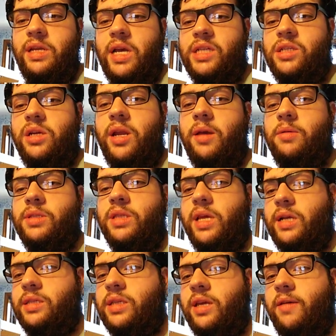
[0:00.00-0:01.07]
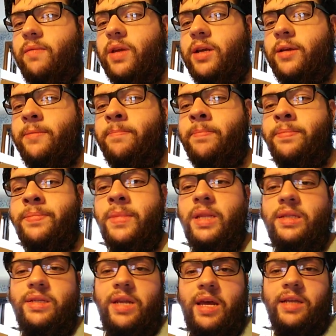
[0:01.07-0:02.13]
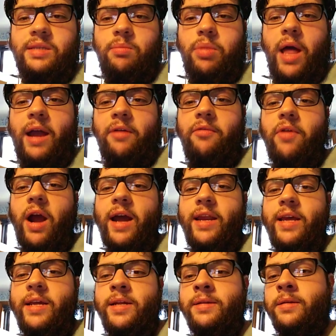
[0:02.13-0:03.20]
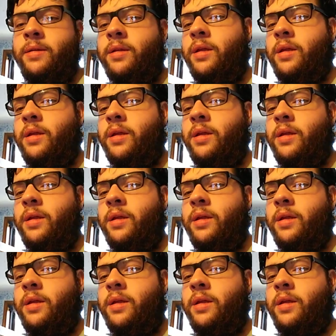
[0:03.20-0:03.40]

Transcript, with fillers: Yesterday was Thanksgiving. Today is Black Friday.